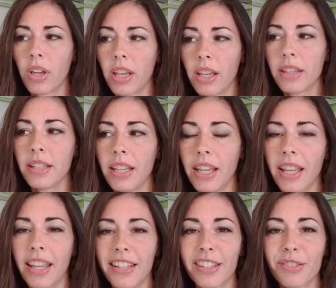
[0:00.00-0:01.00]
in the
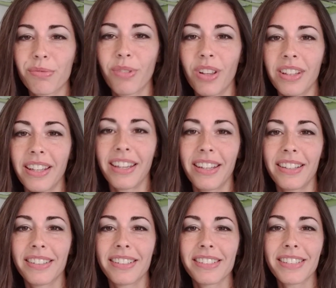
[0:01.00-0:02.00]
end, it's really
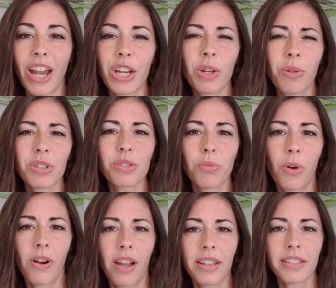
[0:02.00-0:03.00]
deciding what you
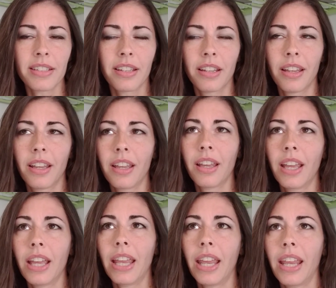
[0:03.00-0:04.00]
want
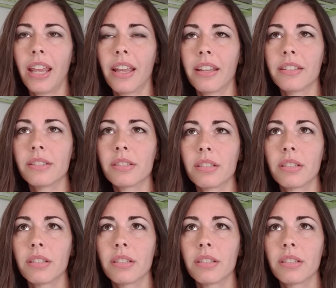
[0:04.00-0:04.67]
and